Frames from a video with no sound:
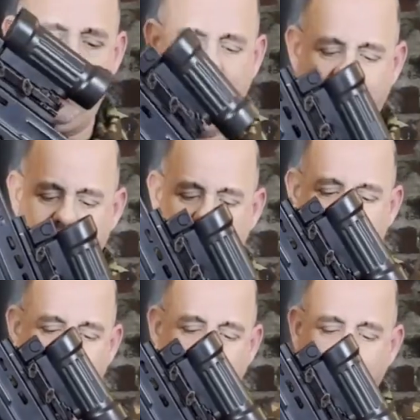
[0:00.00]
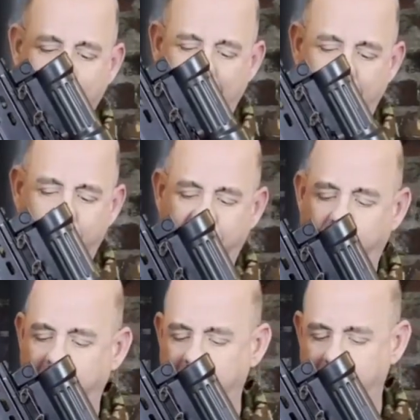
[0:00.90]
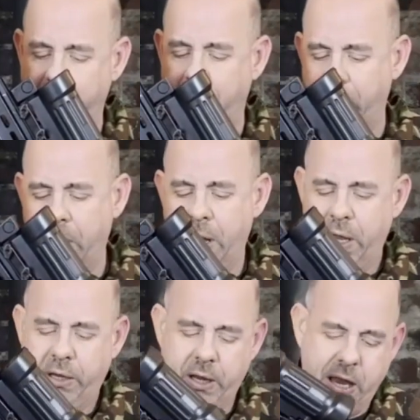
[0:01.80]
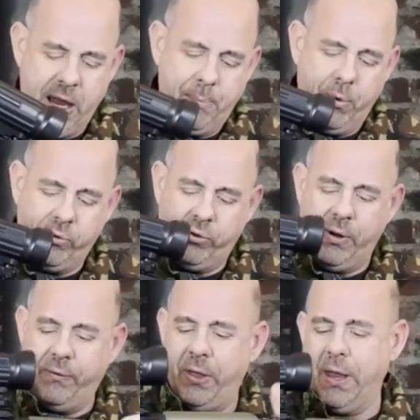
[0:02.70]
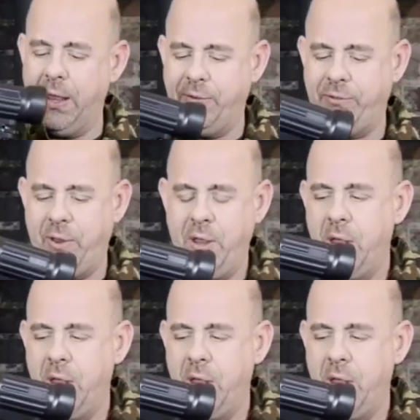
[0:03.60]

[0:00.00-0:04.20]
It's all of this is metal, and this is where your gearbox and everything is.